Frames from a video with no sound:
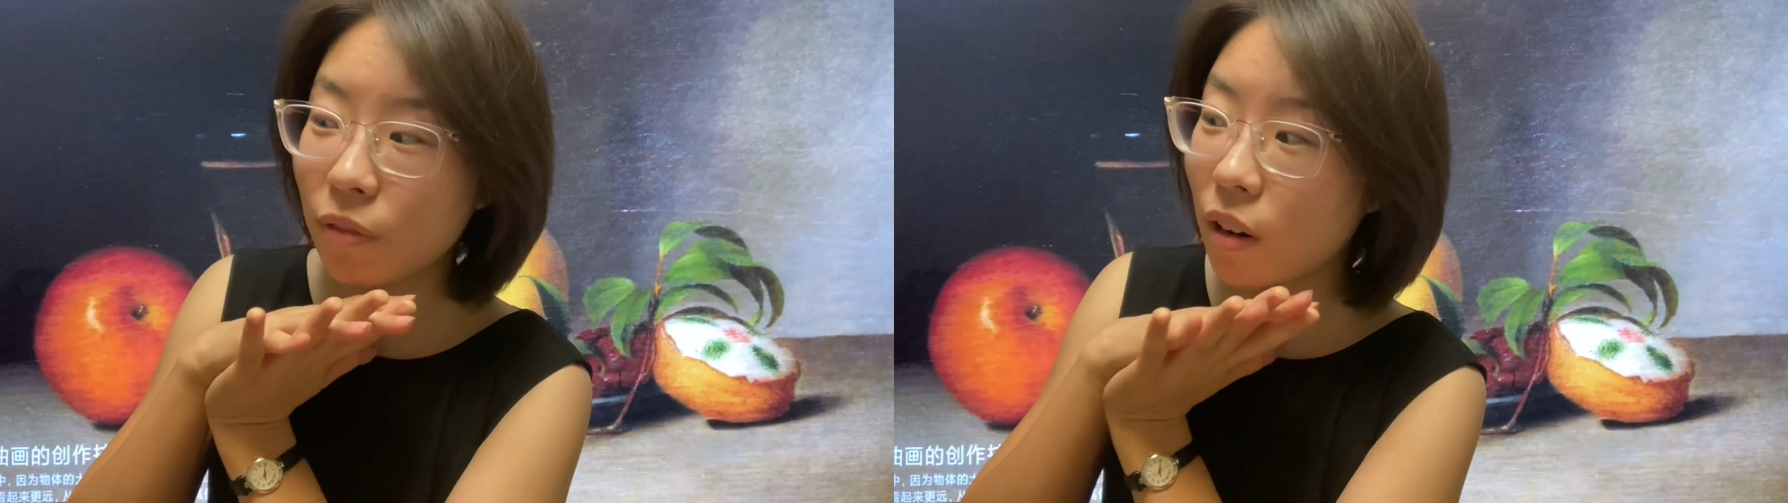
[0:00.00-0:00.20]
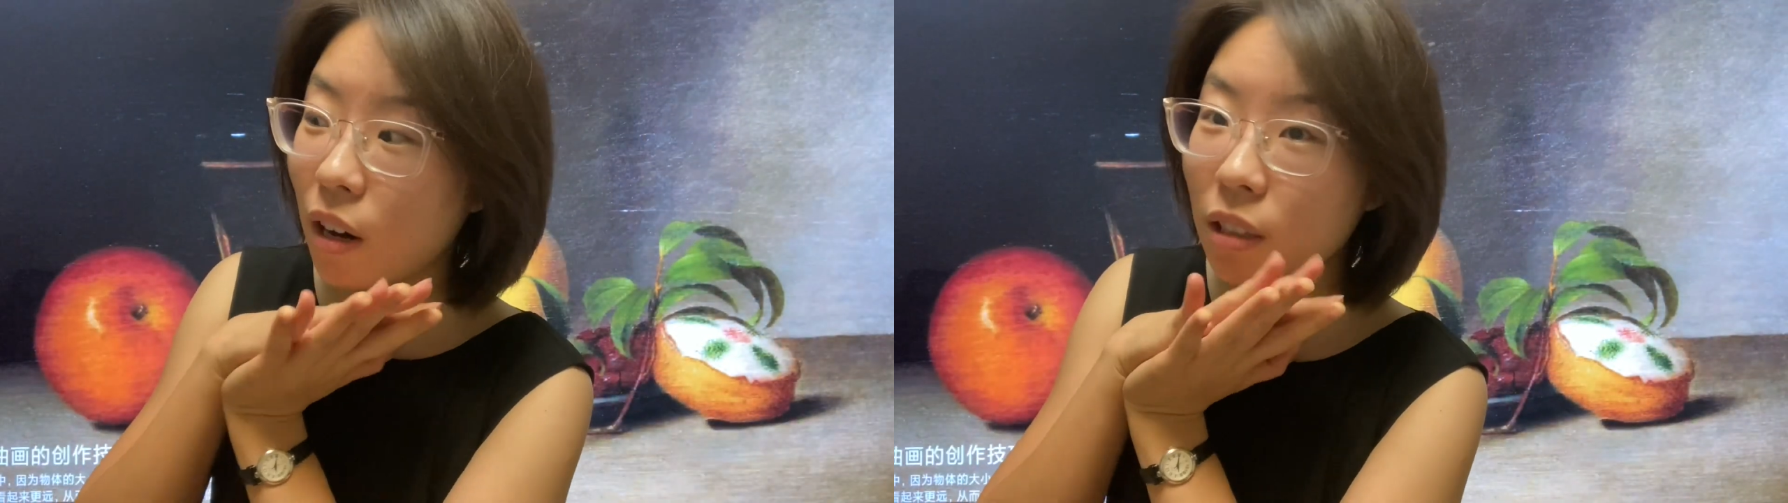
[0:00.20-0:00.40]

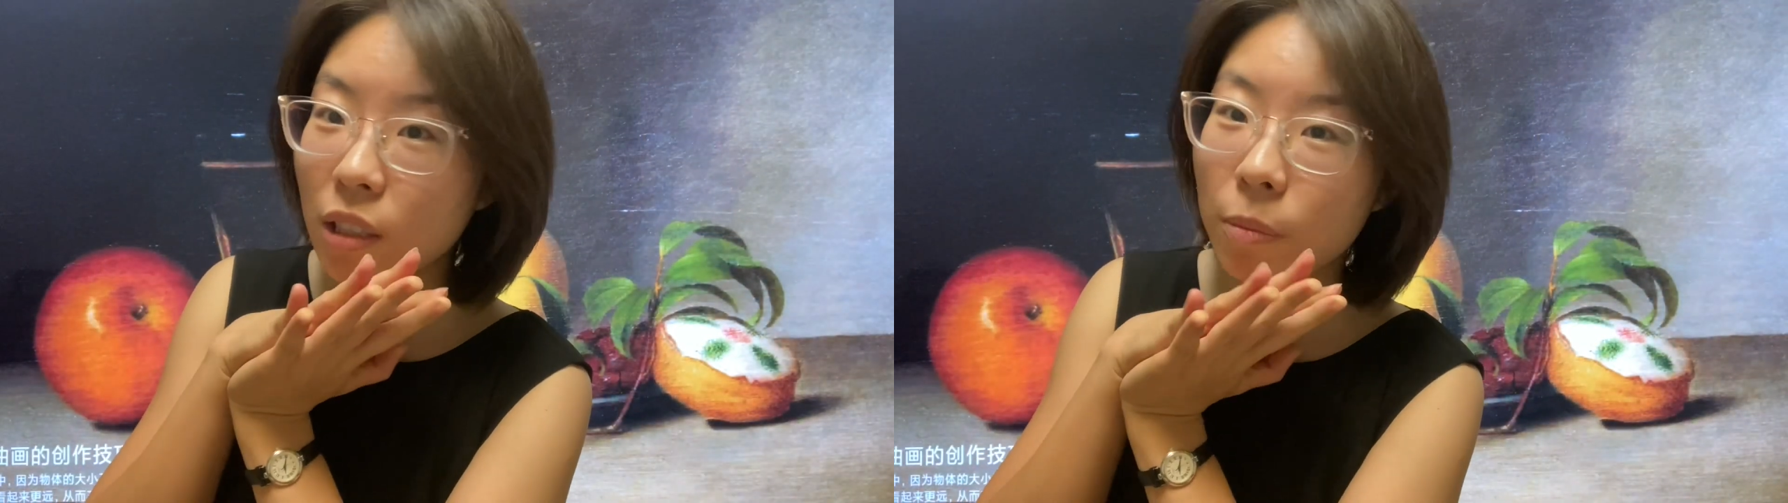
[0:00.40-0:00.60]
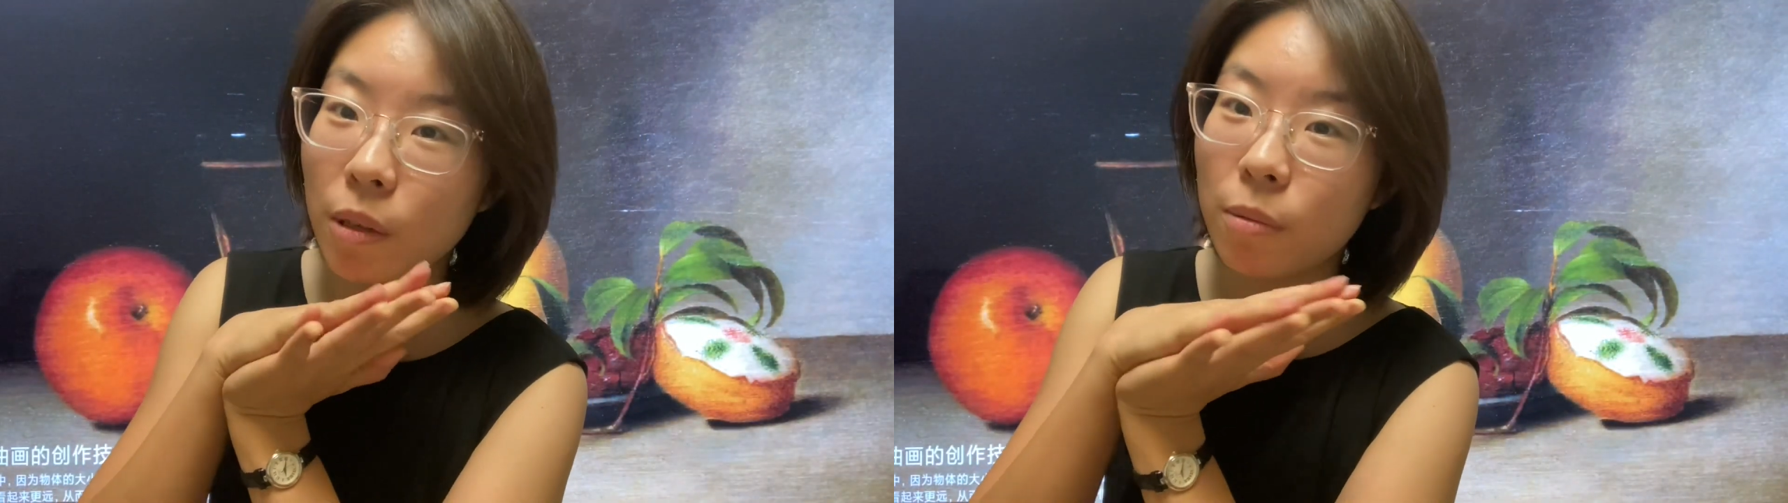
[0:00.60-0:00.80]
for all
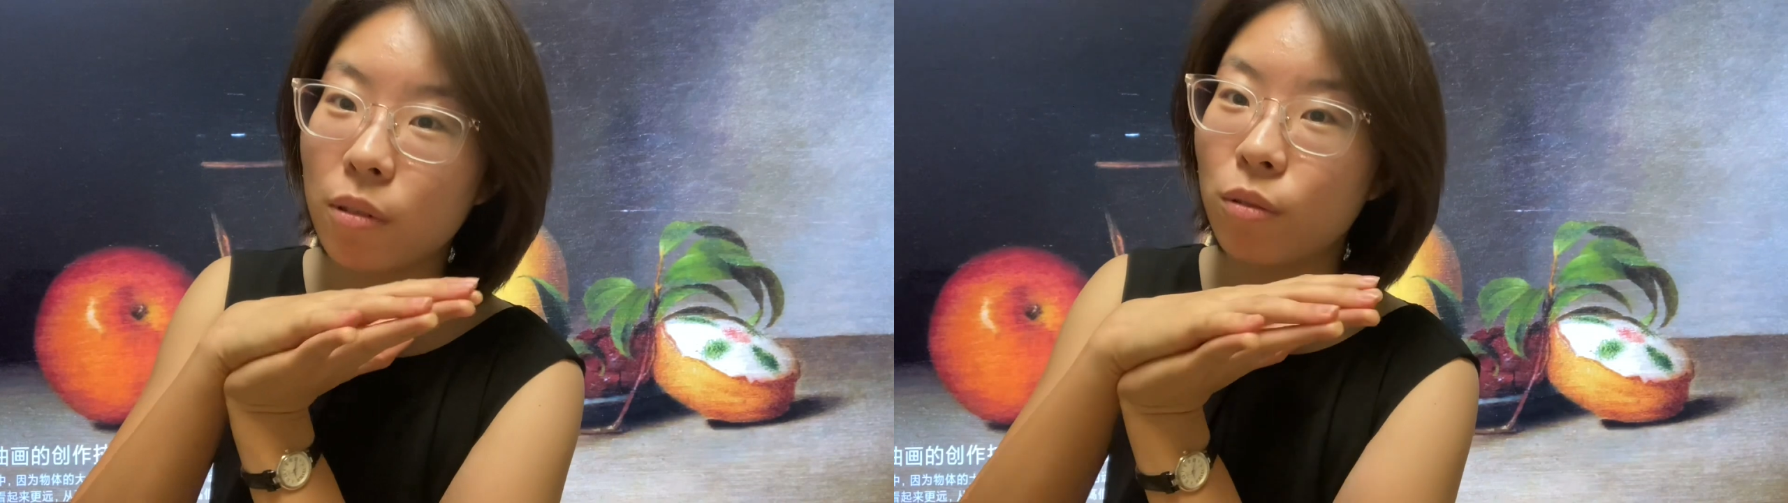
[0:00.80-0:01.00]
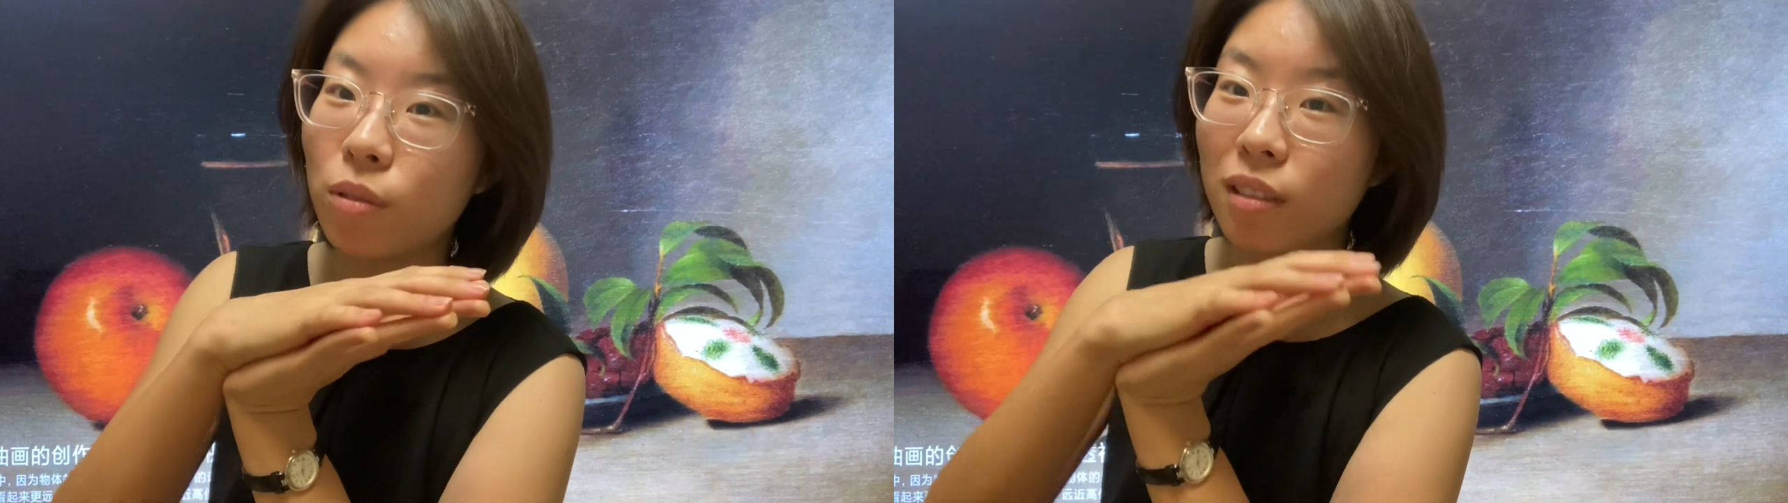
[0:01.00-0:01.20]
the people who